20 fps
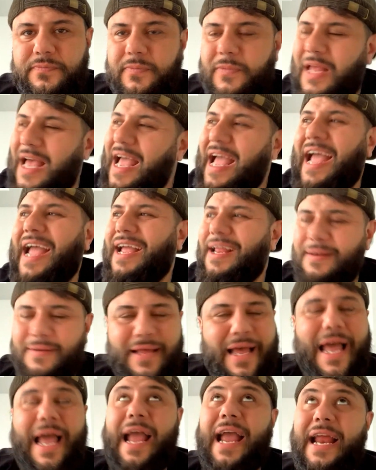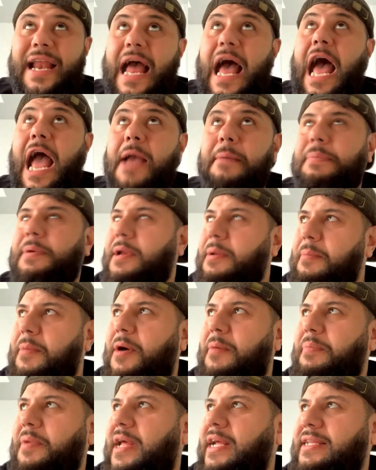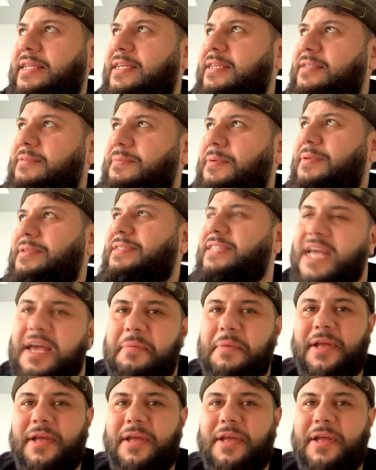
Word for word: Absolutely. I hate I hate um, hyping him up like this. No, man.